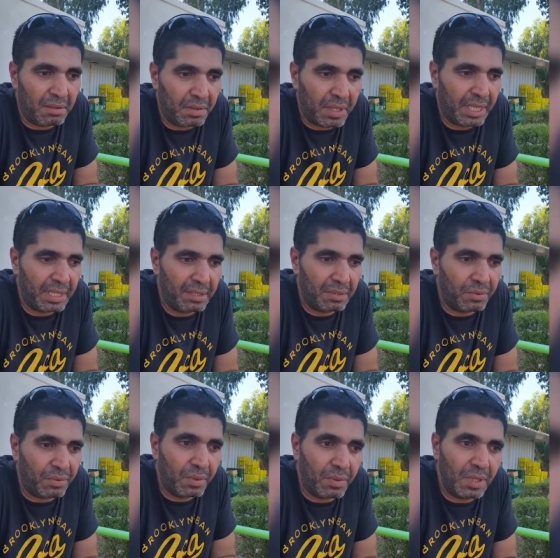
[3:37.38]
can't
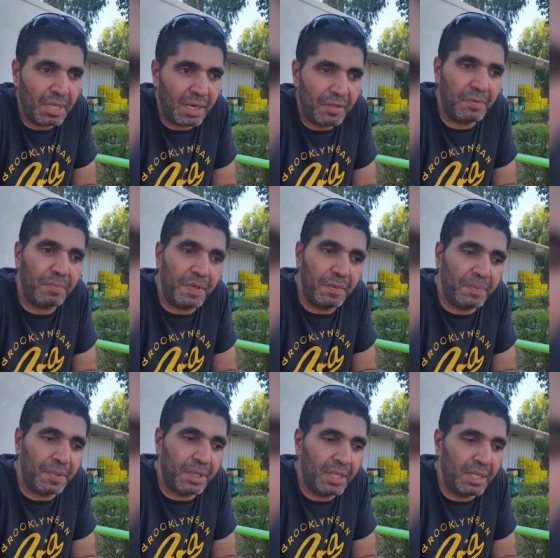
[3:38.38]
rule other
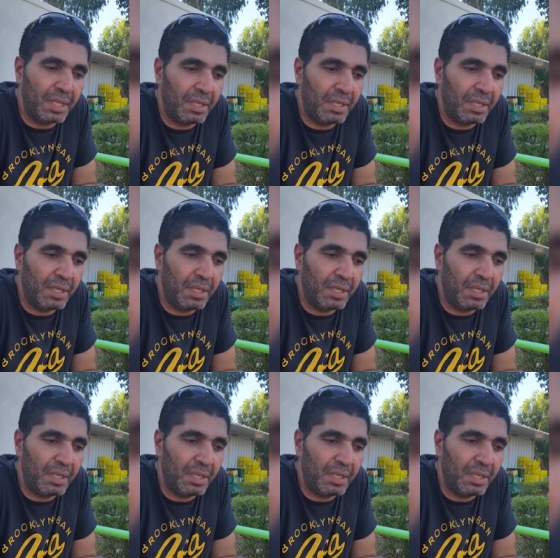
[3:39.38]
people.